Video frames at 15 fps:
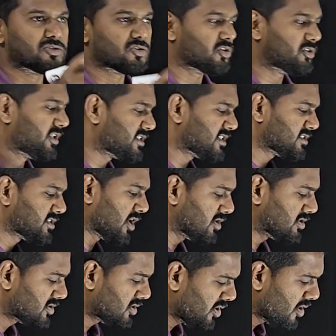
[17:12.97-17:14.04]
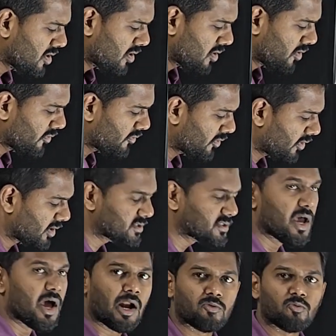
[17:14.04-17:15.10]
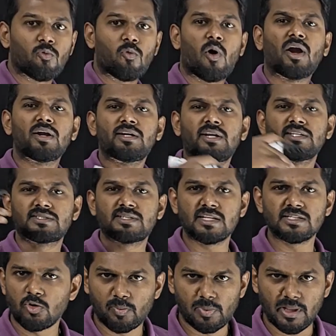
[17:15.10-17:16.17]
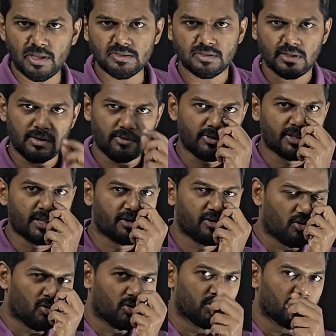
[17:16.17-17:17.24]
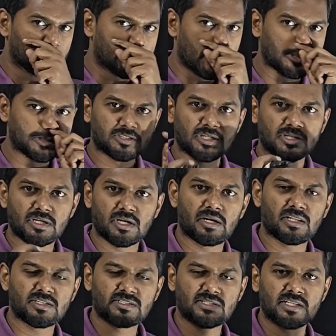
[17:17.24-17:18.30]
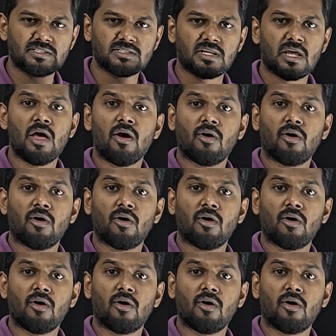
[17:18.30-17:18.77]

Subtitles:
So this is also false. At what distance you place, whether you are going to change the distance